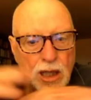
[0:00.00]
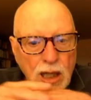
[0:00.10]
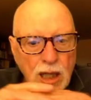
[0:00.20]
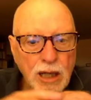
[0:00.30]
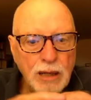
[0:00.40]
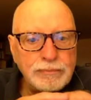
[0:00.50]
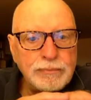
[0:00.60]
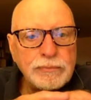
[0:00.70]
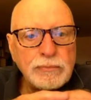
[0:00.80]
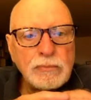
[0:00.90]
Um,
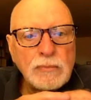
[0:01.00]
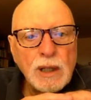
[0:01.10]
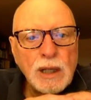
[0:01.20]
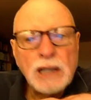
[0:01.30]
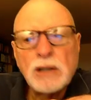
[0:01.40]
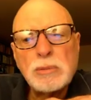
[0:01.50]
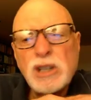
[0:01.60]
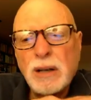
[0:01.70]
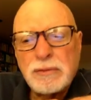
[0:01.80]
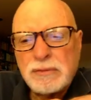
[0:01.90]
and
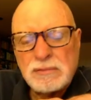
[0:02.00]
Gorbachev